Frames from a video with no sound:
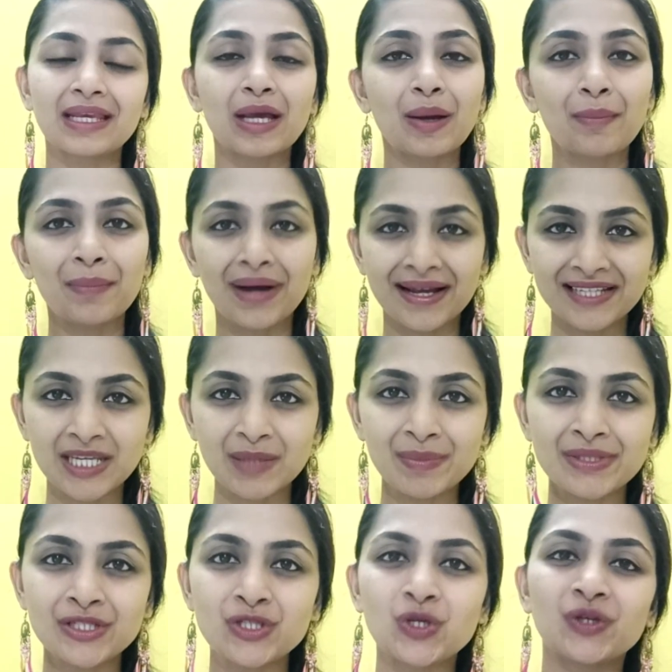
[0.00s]
My name
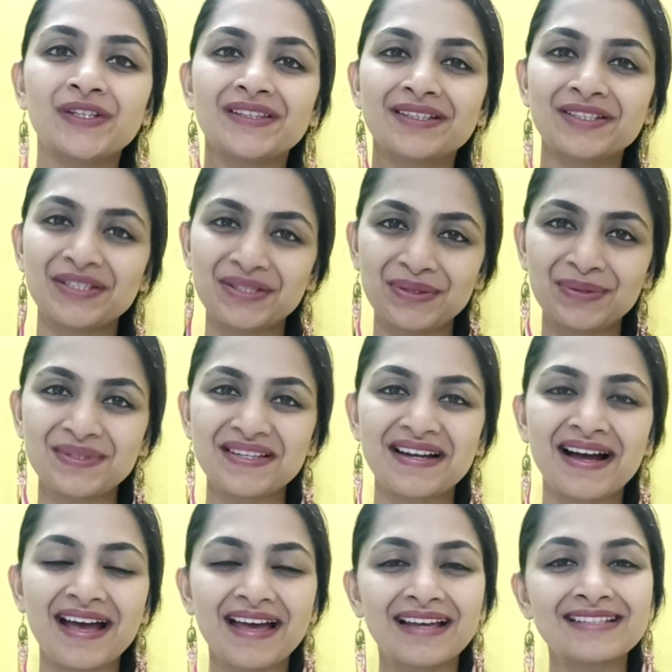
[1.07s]
is Jonita D'Souza
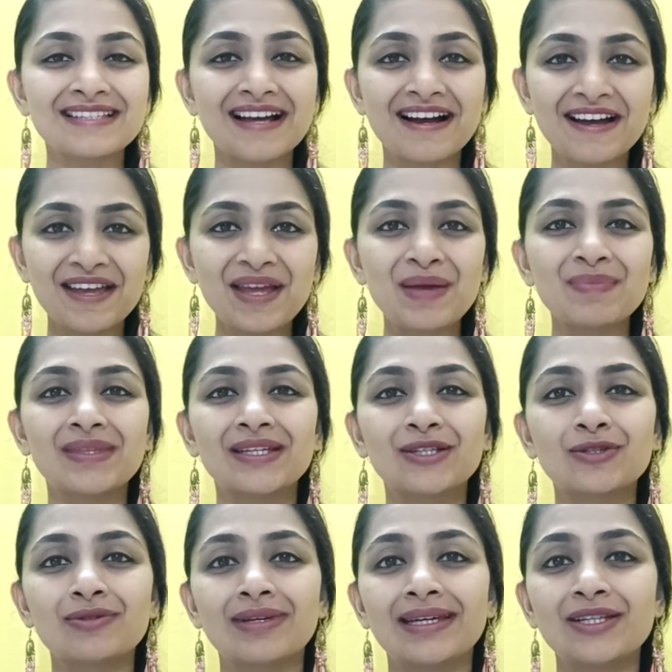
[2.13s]
and I am the
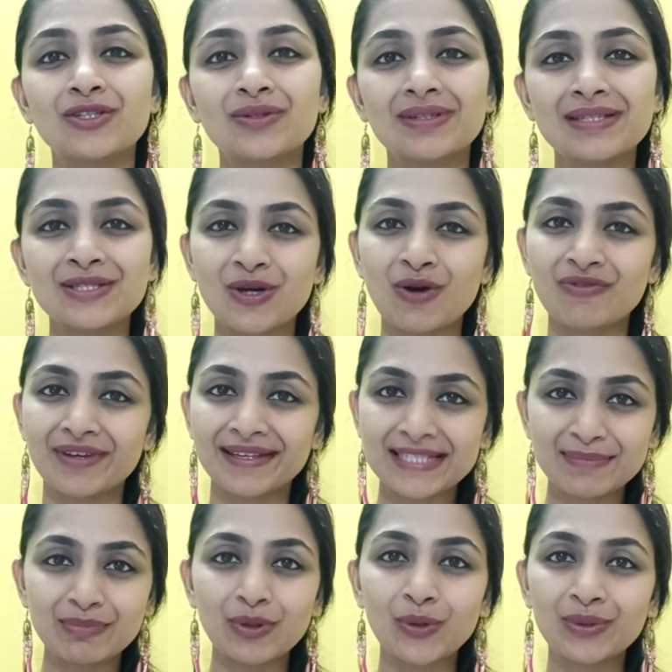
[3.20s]
creatress of
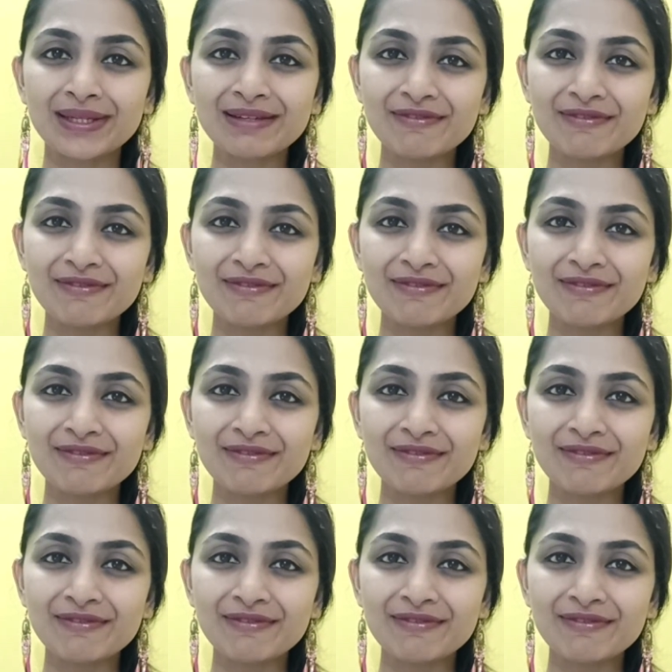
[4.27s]
Exploring